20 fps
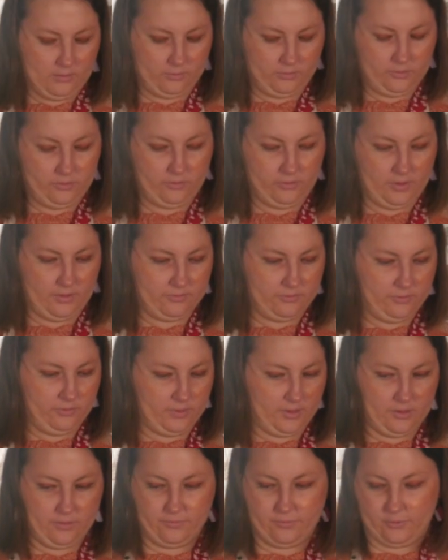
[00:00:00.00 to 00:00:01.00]
So we do have to
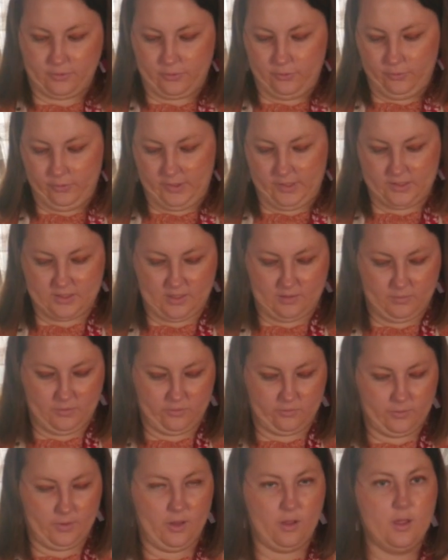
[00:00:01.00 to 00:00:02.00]
account for cooling time
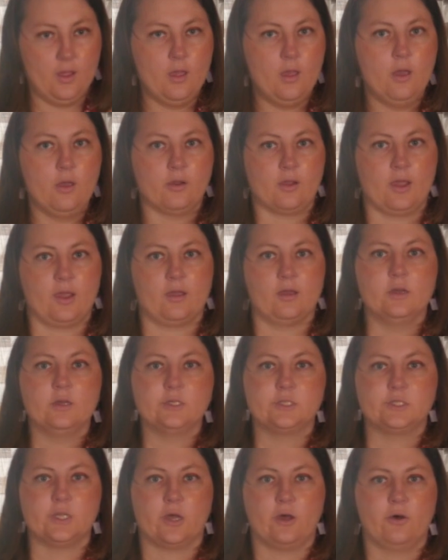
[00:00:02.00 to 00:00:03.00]
as well. Okay,
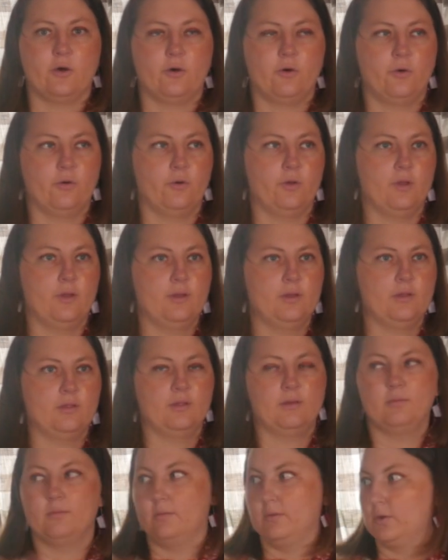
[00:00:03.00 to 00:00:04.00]
so
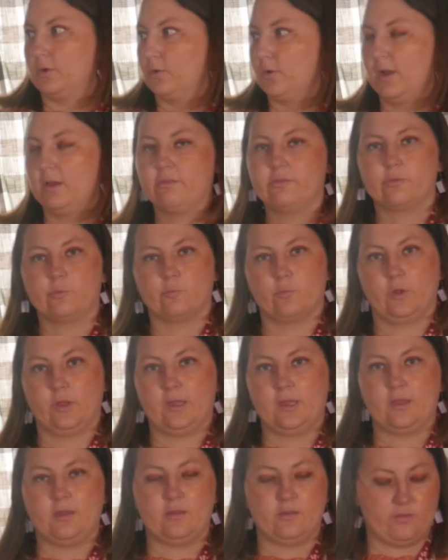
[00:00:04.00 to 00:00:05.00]
crust,
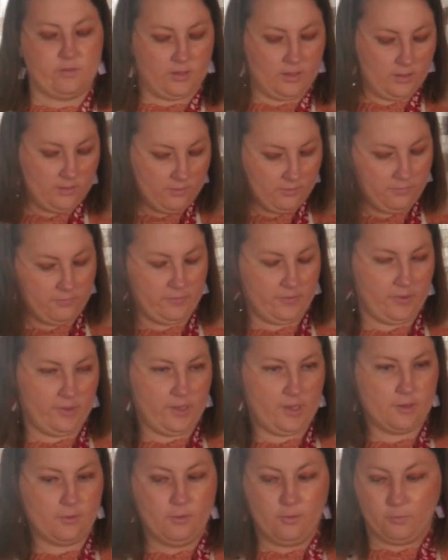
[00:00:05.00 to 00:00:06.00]
really easy.
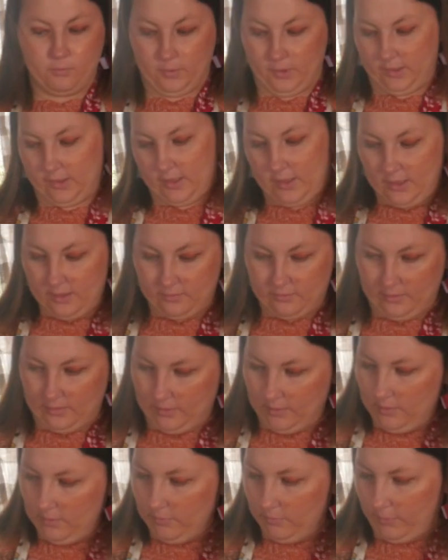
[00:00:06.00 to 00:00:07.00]
Filling, really easy,
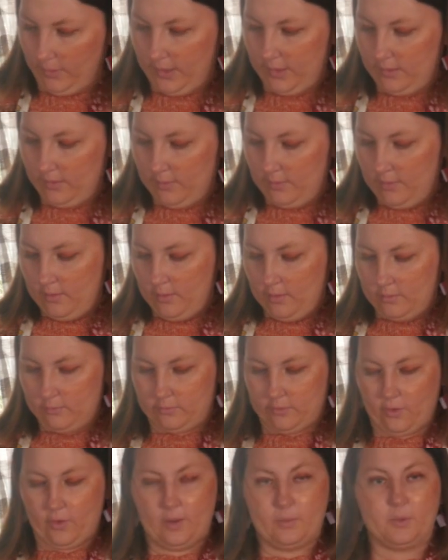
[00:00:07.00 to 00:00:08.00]
right?
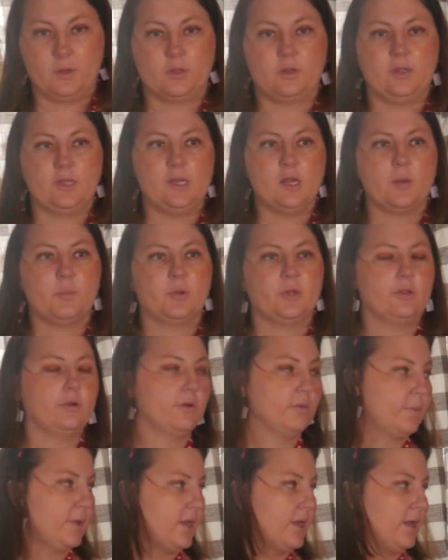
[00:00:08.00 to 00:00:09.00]
So I'm gonna clean up a
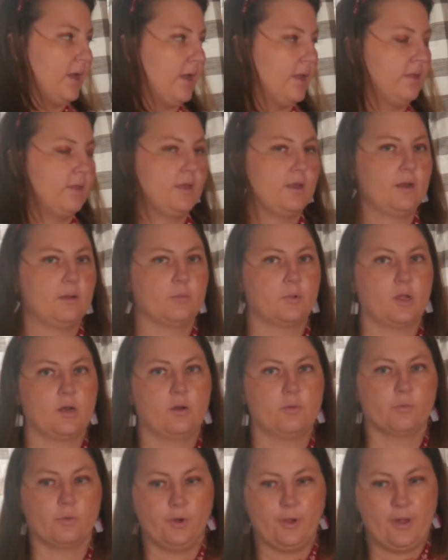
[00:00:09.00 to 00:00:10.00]
little bit and then I'm
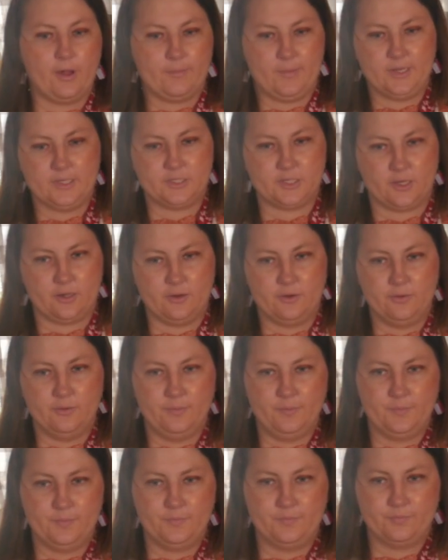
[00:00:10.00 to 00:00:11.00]
gonna roll out my dough
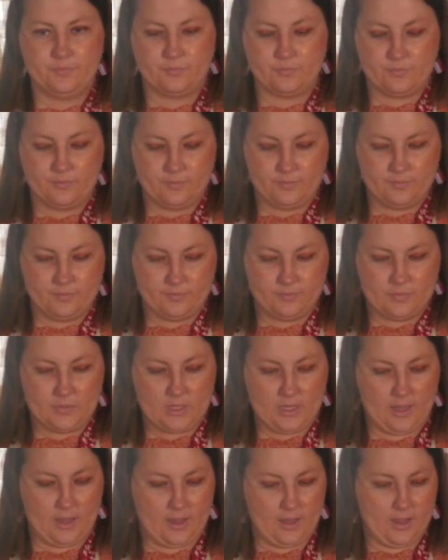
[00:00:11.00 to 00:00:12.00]

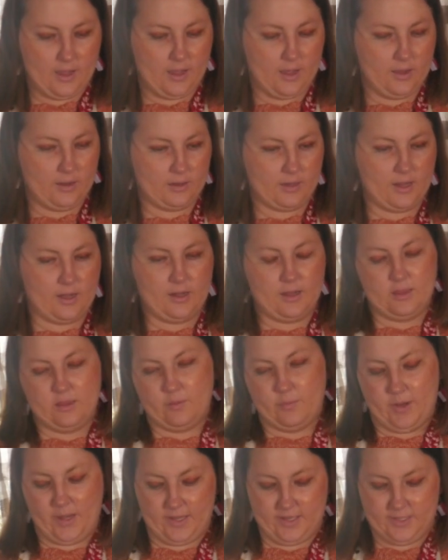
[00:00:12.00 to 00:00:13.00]
and get it in the
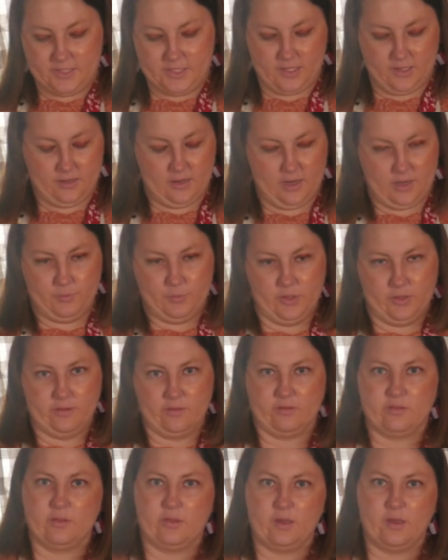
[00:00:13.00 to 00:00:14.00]
pie tin and put
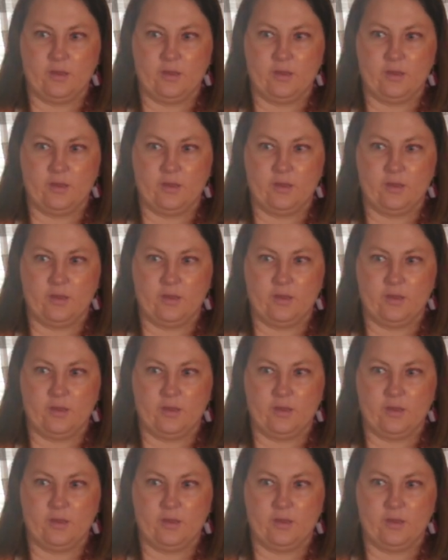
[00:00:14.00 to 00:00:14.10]
this in the